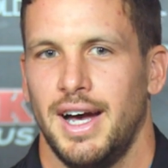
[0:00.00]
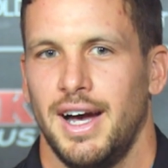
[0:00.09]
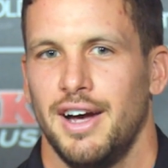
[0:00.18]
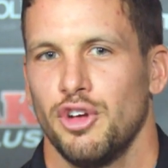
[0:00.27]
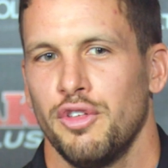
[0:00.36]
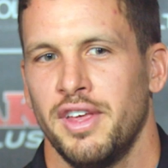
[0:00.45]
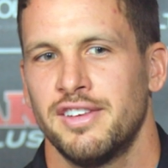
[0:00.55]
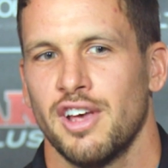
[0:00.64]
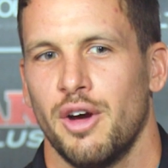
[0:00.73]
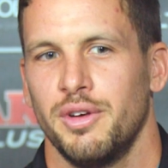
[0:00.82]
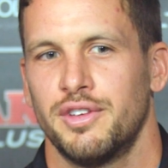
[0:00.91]
I don't think
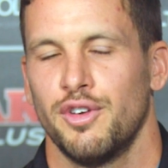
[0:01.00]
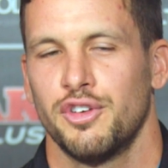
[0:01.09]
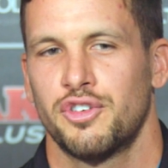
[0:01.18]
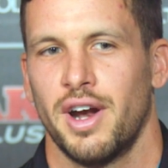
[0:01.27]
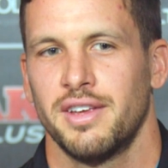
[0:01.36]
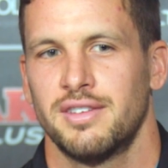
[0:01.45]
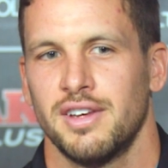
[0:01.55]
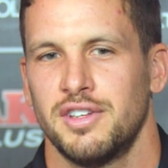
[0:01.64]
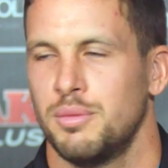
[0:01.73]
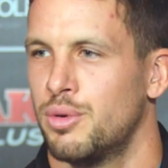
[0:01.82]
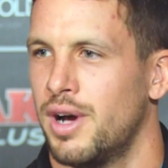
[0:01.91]
so. His first training
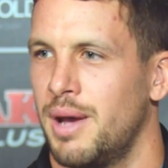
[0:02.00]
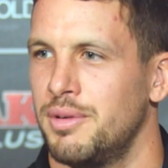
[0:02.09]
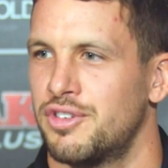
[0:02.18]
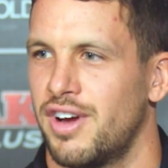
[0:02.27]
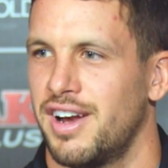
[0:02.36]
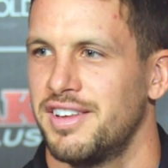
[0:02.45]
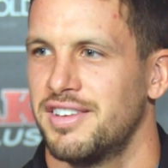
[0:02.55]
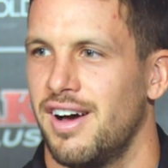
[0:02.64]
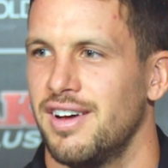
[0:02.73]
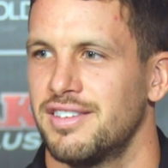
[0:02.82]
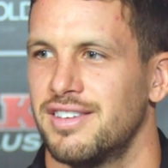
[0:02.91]
session, he put Hamish straight in his
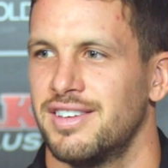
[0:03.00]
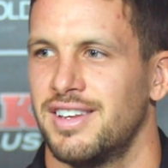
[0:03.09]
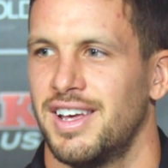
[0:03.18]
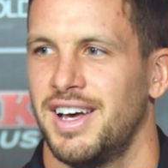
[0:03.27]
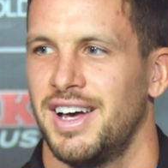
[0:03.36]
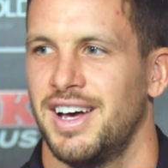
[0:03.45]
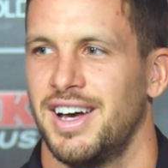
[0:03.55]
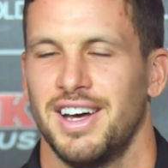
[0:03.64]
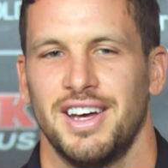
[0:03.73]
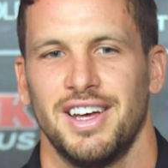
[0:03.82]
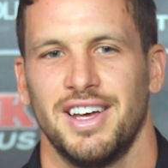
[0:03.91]
arse, and
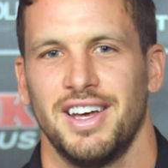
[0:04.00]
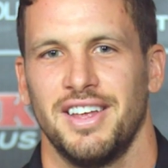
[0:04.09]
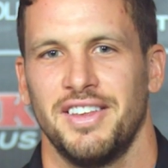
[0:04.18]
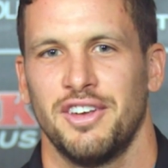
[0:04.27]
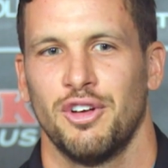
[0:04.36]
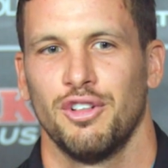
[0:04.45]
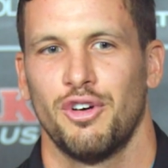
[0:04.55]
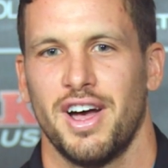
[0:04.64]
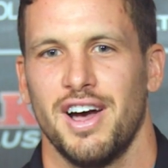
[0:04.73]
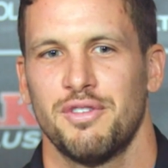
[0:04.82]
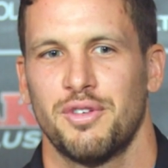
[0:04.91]
then not
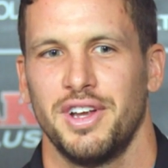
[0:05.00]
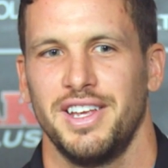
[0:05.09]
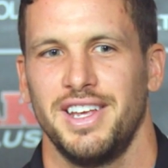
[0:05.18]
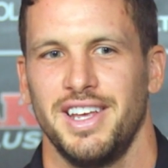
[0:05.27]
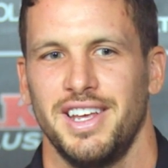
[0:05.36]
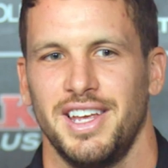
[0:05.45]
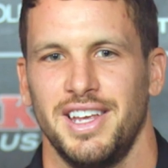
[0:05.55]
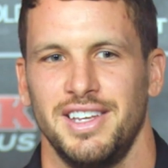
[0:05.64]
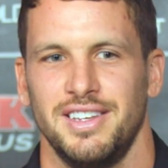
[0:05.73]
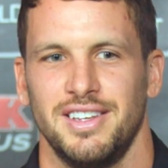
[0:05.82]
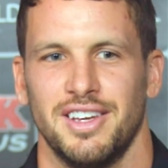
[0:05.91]
long after,
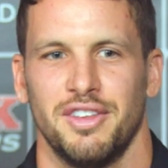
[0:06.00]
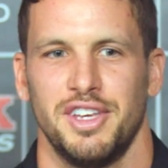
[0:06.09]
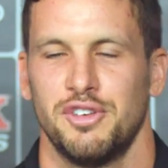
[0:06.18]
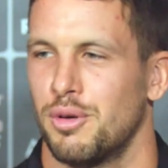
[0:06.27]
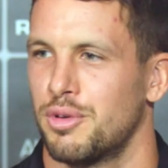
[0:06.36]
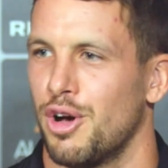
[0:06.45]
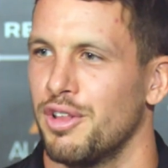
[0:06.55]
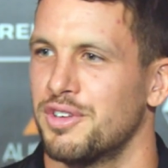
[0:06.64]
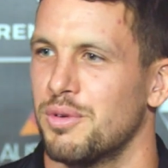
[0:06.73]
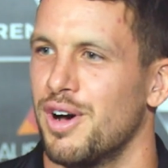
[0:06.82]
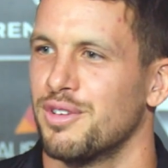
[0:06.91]
he dropped
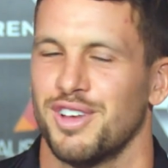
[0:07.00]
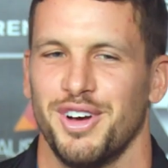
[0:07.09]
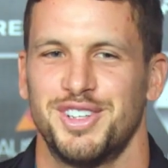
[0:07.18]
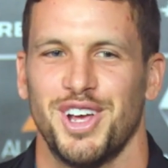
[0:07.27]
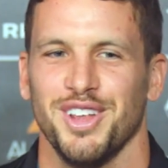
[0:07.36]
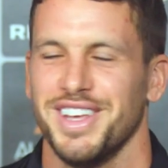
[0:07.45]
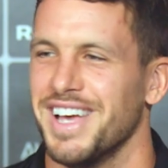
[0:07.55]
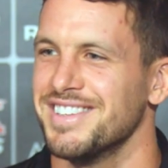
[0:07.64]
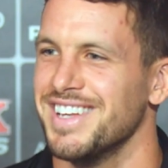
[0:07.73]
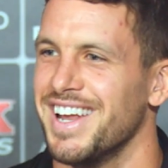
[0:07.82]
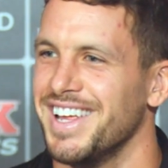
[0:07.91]
Ollie as well. So he certainly
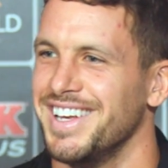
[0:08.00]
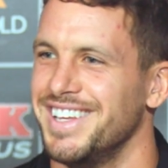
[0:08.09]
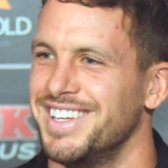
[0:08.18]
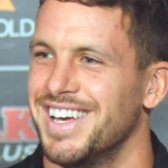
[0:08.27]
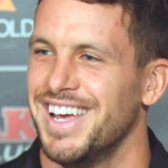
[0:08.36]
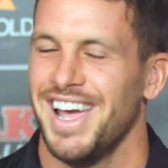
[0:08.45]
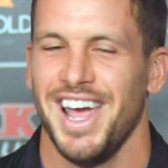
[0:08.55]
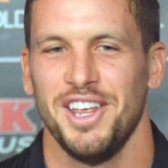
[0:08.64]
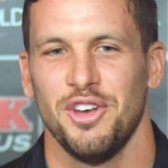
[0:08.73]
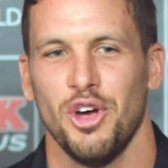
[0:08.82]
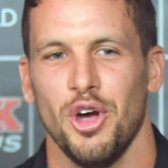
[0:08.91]
hasn't had
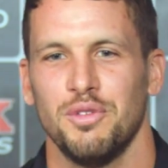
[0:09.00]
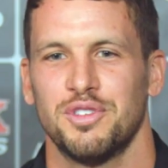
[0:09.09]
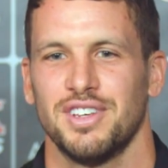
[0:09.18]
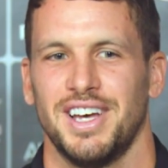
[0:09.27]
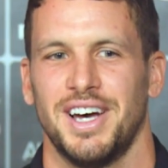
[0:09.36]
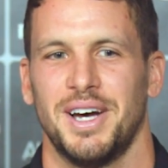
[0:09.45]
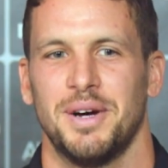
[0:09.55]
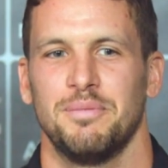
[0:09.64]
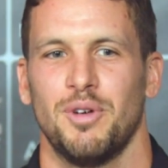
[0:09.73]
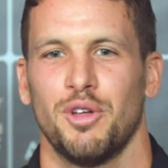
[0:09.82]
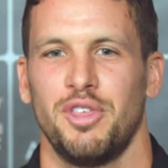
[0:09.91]
any nerves.
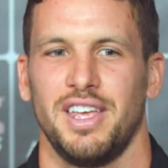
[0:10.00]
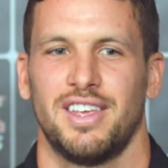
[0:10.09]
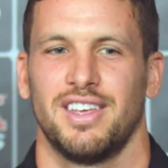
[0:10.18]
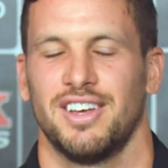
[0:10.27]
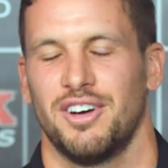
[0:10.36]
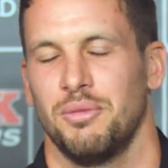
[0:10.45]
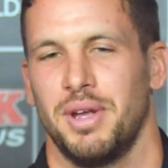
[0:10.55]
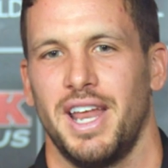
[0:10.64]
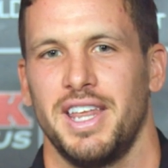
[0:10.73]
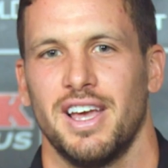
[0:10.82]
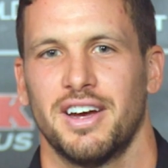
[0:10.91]

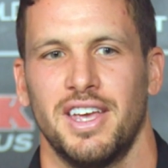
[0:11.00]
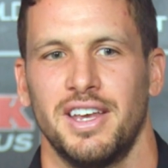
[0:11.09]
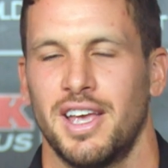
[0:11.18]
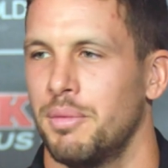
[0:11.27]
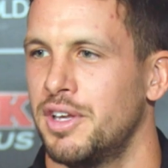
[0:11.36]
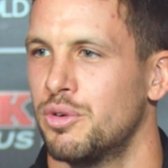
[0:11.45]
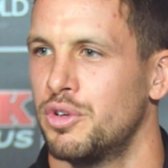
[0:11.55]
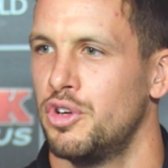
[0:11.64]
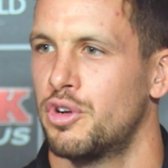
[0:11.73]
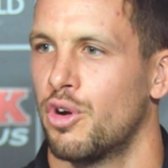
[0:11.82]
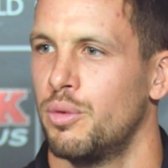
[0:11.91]
Any young kid coming into a
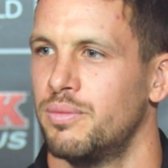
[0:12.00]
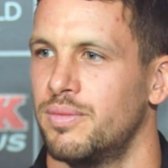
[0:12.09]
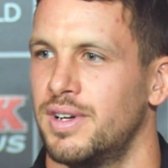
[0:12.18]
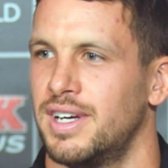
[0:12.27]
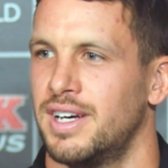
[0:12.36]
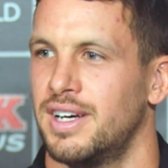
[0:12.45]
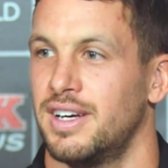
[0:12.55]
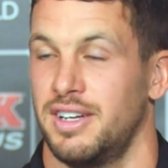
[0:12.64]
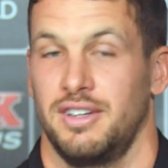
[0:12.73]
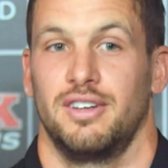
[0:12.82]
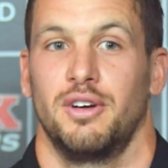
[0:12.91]
new group,
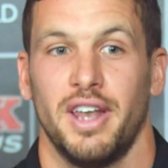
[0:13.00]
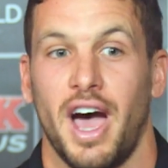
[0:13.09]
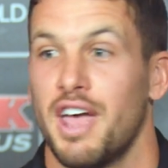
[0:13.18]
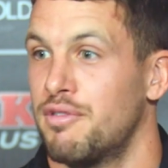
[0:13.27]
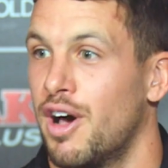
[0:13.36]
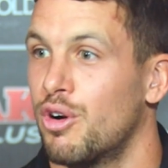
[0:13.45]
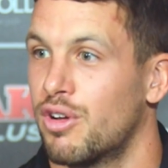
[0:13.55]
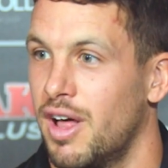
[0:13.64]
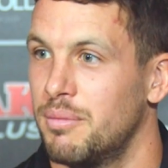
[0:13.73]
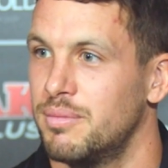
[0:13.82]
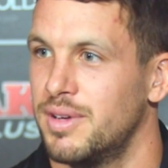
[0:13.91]
an AFL
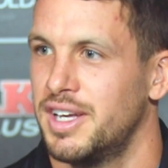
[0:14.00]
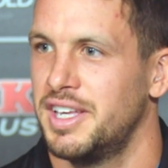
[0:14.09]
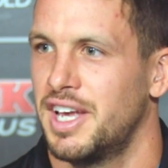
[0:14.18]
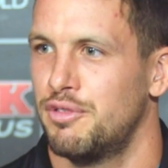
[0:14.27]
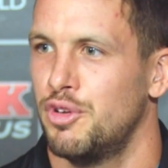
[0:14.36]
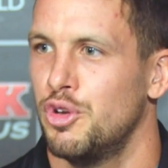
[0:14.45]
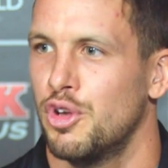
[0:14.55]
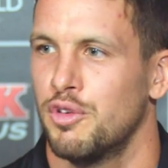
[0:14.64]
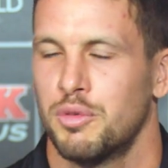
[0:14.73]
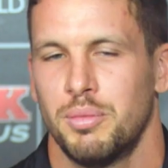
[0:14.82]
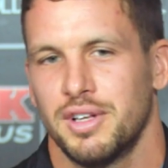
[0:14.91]
club, you get a few
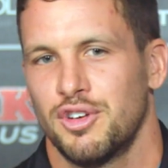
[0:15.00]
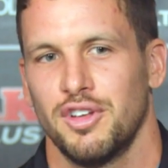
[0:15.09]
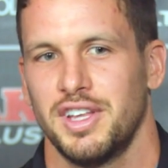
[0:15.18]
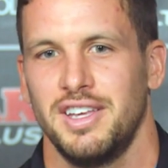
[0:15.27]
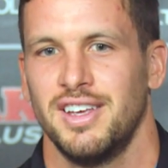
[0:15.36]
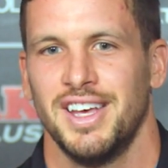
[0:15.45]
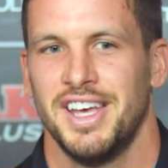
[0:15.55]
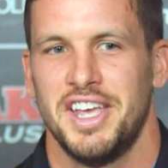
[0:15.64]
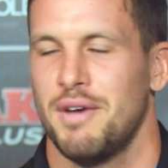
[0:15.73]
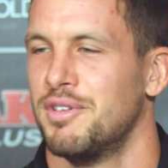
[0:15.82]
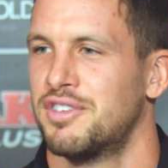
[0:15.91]
nerves, but certainly
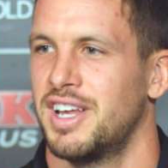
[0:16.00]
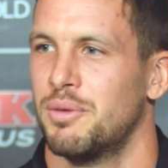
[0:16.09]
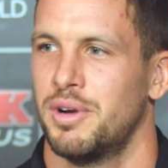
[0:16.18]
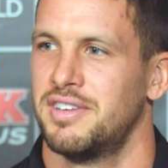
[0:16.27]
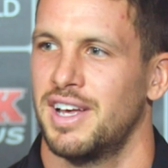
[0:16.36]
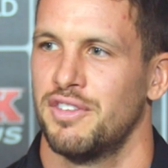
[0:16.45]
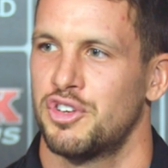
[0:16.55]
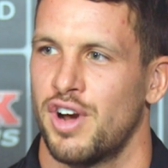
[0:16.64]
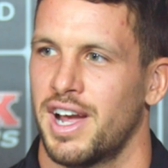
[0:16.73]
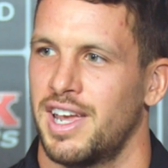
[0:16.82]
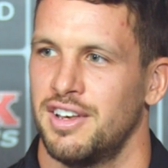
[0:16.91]
you haven't seen it when he's out on the
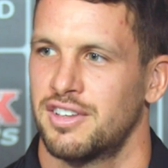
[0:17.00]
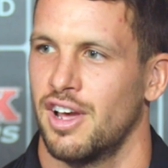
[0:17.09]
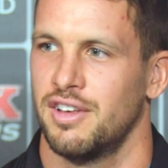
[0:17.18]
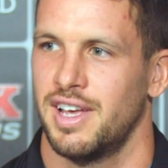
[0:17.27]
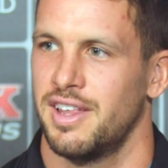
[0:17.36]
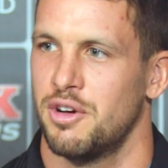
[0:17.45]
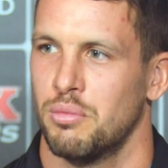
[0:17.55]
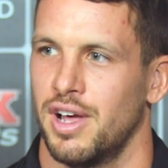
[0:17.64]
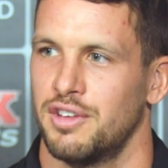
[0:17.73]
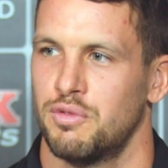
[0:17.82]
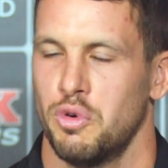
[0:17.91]
track. He just goes out there and
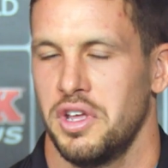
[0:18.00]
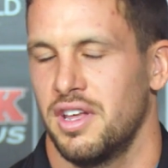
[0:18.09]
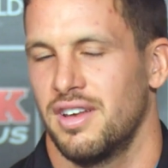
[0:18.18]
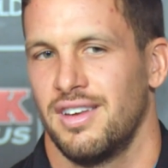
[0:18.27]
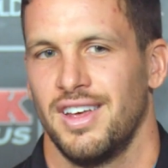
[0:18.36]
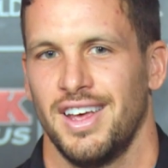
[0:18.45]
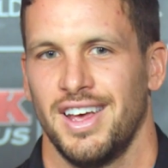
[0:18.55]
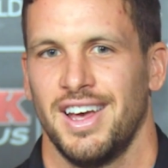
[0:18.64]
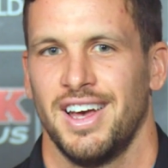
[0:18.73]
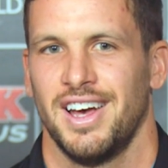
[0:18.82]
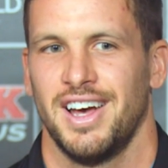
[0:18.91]
plays footy, and
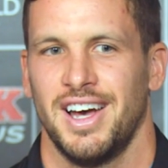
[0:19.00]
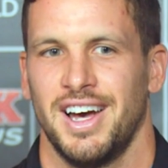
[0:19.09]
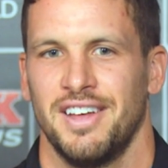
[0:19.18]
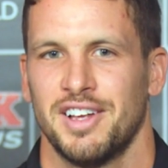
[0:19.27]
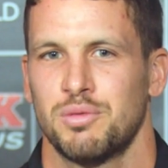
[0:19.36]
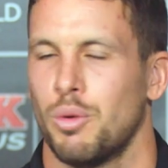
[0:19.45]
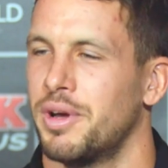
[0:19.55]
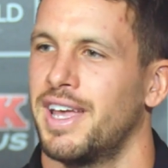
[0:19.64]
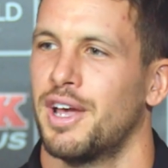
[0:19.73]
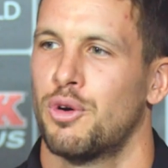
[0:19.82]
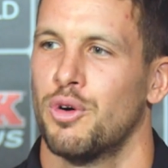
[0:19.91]
that's what we
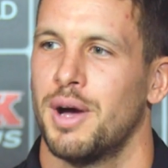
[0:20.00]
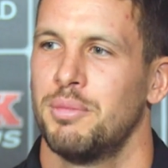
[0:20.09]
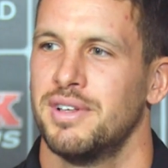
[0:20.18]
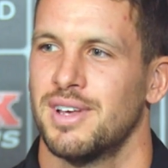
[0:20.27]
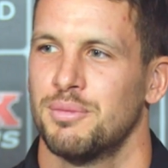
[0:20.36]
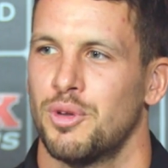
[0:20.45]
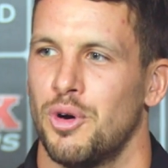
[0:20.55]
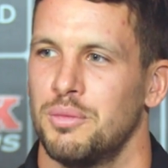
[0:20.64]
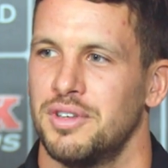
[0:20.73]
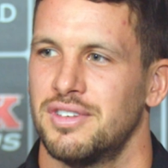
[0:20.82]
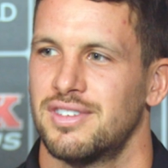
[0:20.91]
can get caught up in
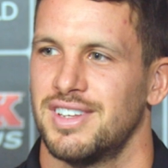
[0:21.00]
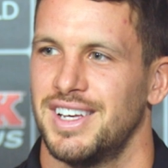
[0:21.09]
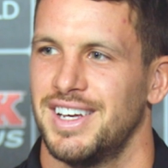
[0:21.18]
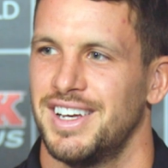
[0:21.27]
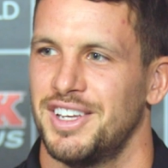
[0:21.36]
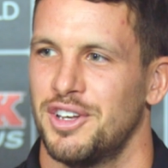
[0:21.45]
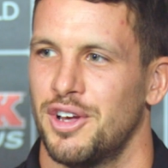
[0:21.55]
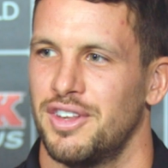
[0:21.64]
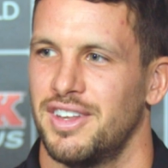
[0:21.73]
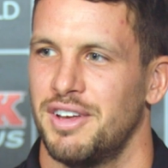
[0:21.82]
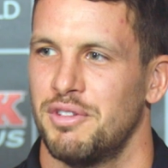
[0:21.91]
sometimes is,
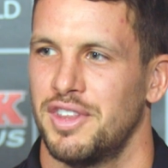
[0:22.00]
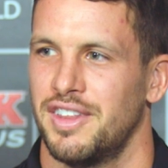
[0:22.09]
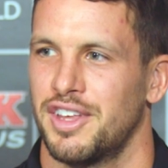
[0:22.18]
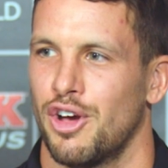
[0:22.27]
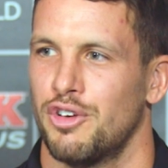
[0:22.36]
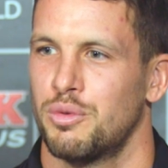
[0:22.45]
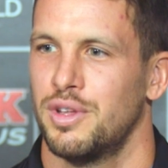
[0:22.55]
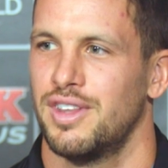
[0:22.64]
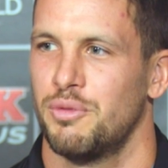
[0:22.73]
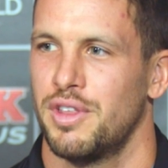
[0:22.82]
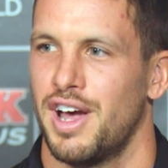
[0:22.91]
everything that goes
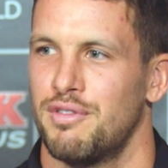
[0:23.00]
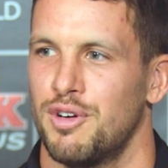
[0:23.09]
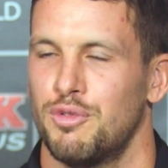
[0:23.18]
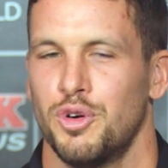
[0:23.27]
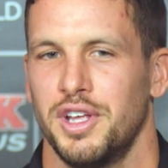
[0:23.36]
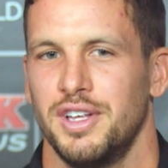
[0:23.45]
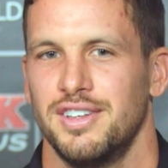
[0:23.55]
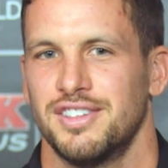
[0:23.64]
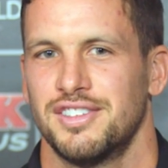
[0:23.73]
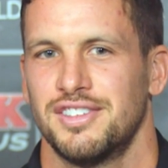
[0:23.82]
with AFL footy.